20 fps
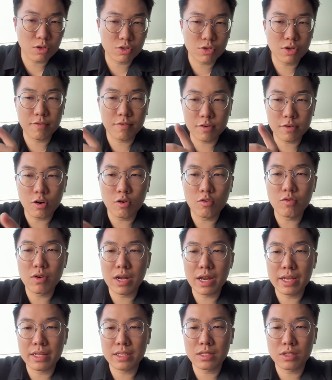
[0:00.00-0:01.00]
or sort of
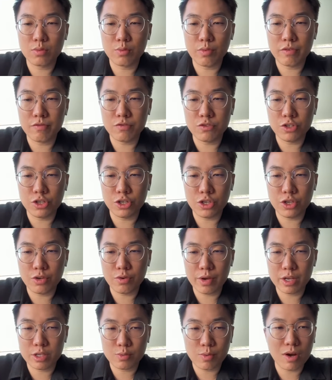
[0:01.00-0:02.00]
correlated with
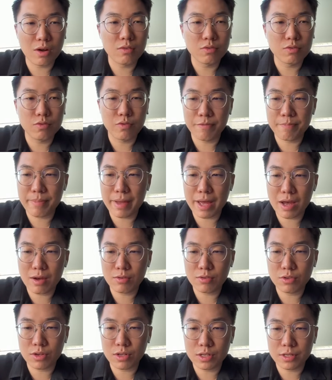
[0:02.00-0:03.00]
GU as well, with
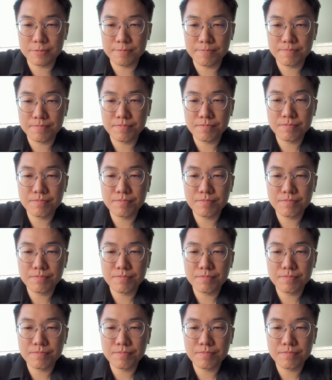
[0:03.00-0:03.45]
pound dollar.